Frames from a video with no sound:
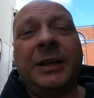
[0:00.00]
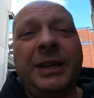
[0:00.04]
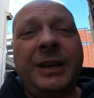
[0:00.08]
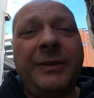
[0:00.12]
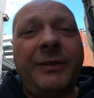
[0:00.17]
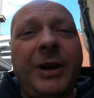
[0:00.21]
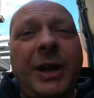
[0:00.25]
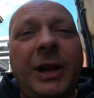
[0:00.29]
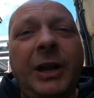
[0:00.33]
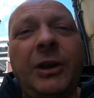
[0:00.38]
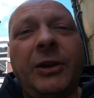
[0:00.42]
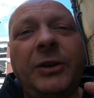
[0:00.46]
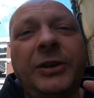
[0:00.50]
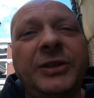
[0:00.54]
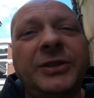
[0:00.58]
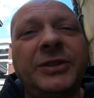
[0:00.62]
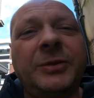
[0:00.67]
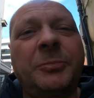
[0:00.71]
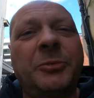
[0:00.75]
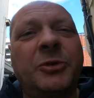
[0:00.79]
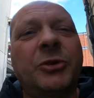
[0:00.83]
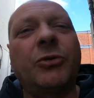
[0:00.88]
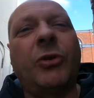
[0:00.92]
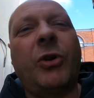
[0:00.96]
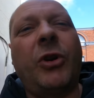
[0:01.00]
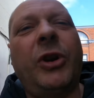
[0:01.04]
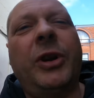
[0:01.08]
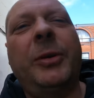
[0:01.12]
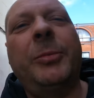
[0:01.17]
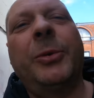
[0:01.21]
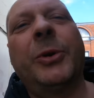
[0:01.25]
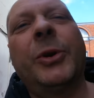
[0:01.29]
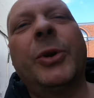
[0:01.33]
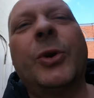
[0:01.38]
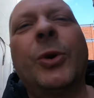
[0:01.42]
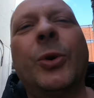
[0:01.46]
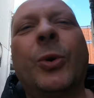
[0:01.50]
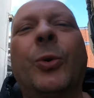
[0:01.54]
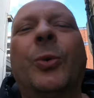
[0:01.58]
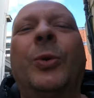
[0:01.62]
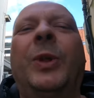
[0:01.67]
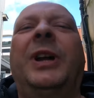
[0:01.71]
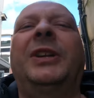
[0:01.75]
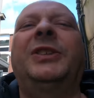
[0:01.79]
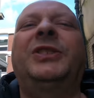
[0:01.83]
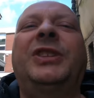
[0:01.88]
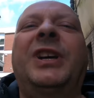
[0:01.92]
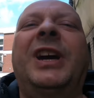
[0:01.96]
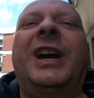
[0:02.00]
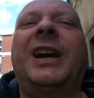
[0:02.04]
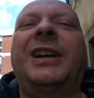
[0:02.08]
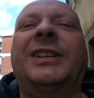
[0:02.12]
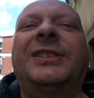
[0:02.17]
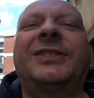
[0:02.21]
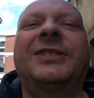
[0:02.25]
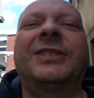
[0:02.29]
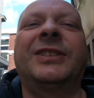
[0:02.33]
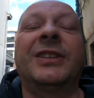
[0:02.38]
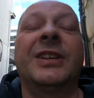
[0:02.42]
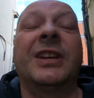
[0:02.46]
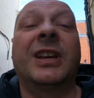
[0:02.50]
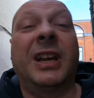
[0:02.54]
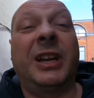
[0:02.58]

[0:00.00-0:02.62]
Give it a like, subscribe, all that jazz.